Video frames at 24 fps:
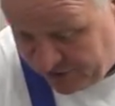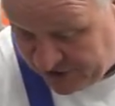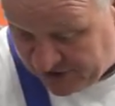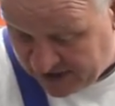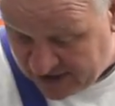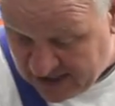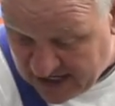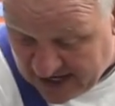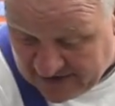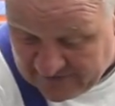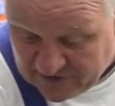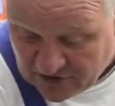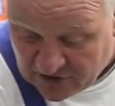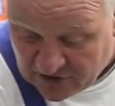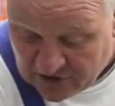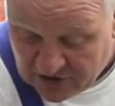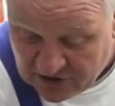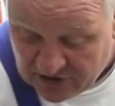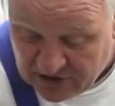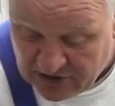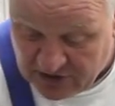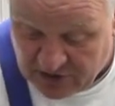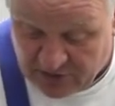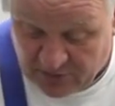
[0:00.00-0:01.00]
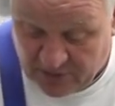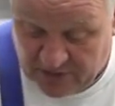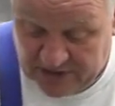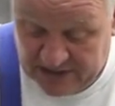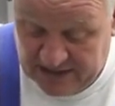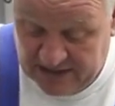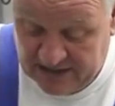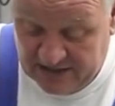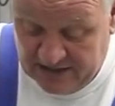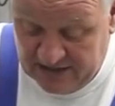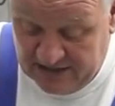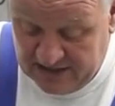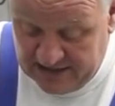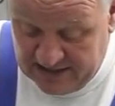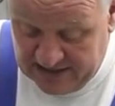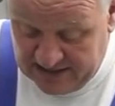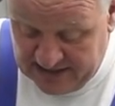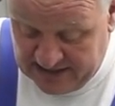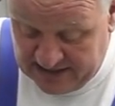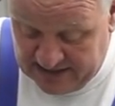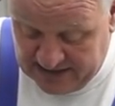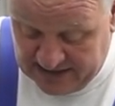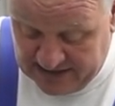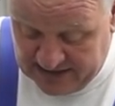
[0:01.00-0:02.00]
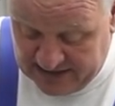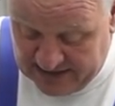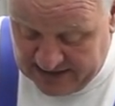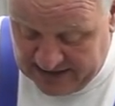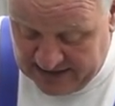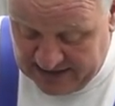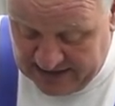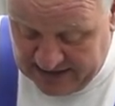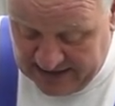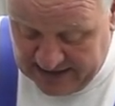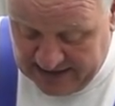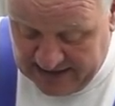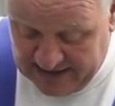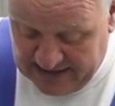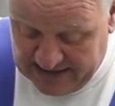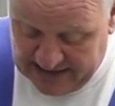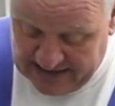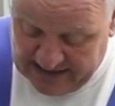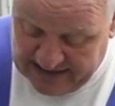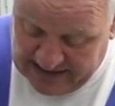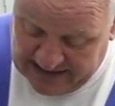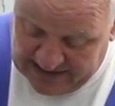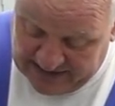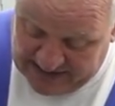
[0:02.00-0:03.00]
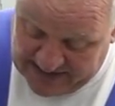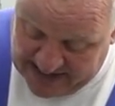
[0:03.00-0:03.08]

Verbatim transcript: with the cover. We're going to get